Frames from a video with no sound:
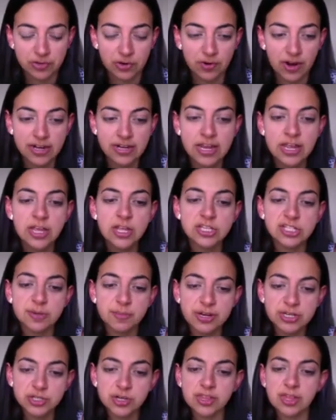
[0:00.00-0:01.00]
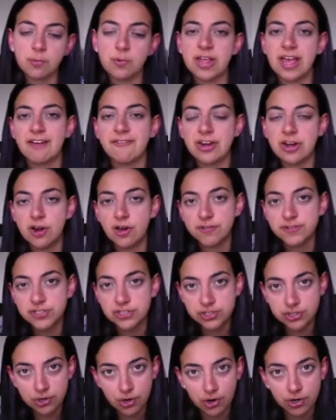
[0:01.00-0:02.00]
All right, so make sure that we have enough
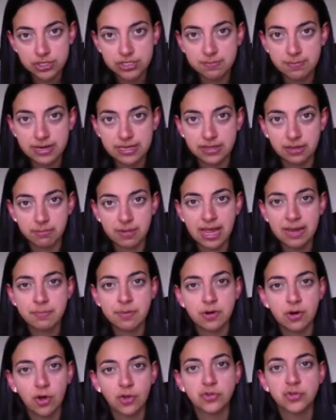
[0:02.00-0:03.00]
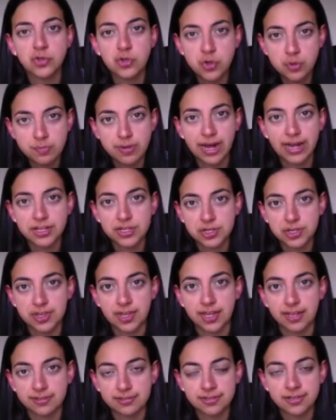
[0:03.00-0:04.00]
stock to meet demand, but not too much
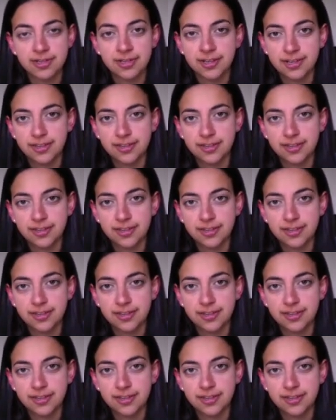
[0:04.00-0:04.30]
that